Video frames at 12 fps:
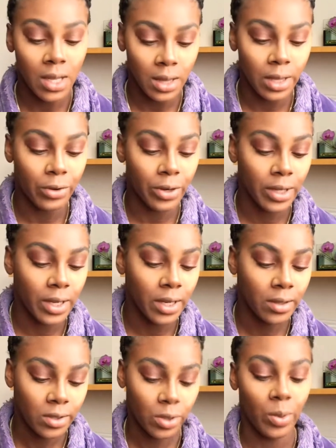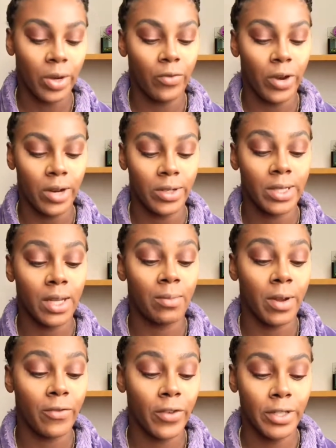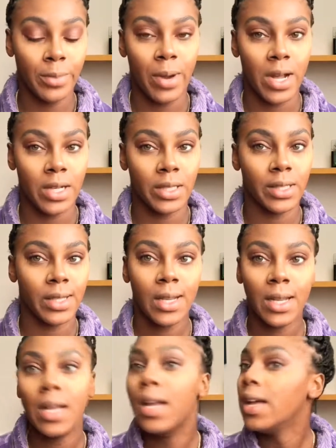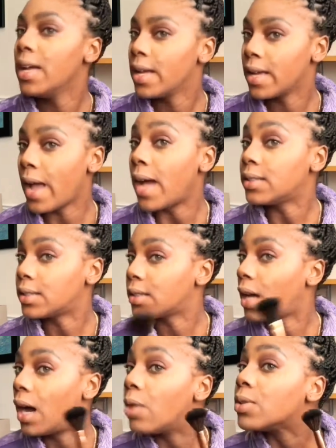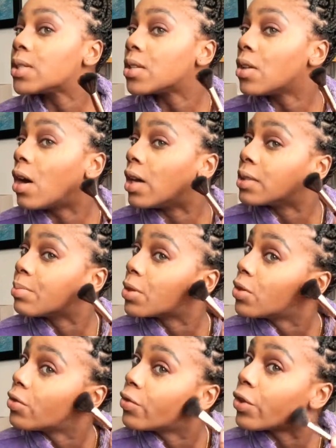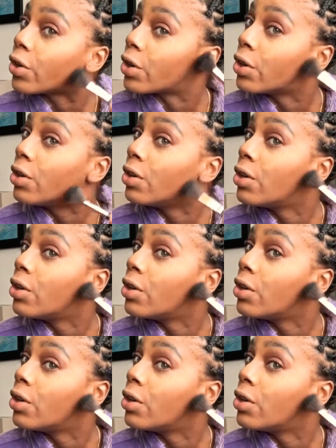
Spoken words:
Literally 24 hours. Like, my first pregnancy, yes, I was in the hospital for